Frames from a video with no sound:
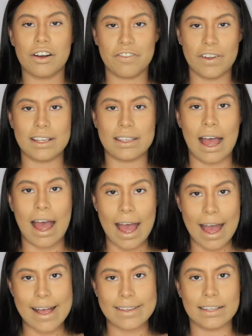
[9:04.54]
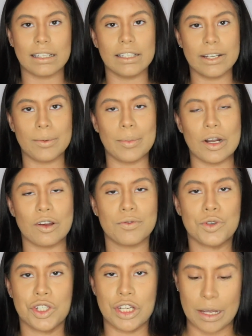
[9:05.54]
our face has a little bit of
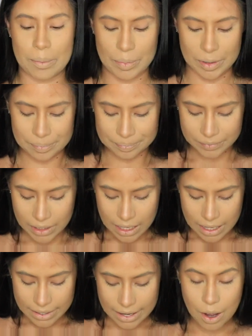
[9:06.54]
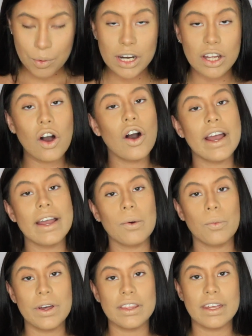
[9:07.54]
shape. Now we're
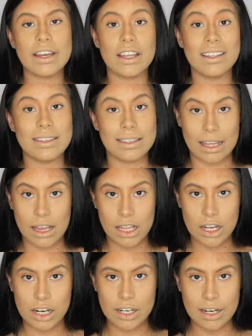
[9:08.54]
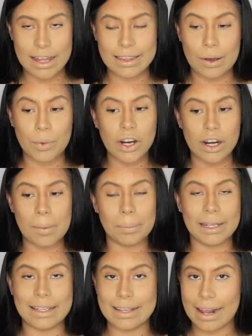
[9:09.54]
going with the concealer and then we're gonna
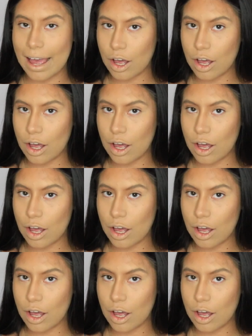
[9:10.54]
blend that